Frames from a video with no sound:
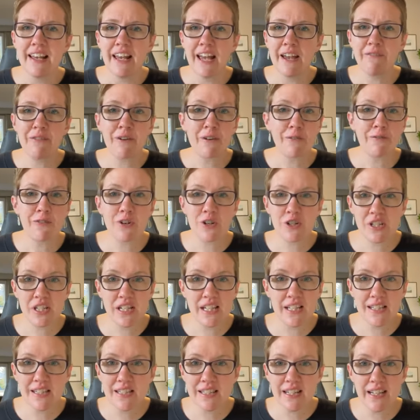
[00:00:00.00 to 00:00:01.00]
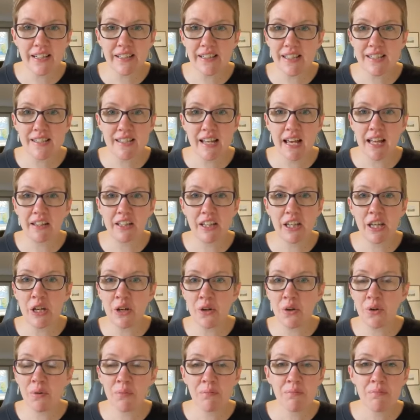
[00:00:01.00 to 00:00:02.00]
If your first instinct is telling
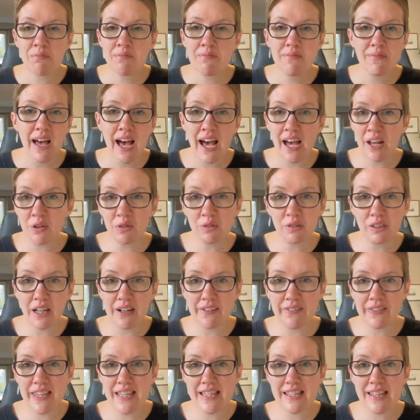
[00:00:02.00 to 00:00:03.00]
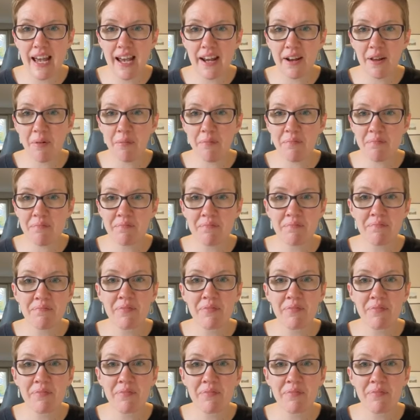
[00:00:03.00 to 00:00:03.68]
you, I don't love this item,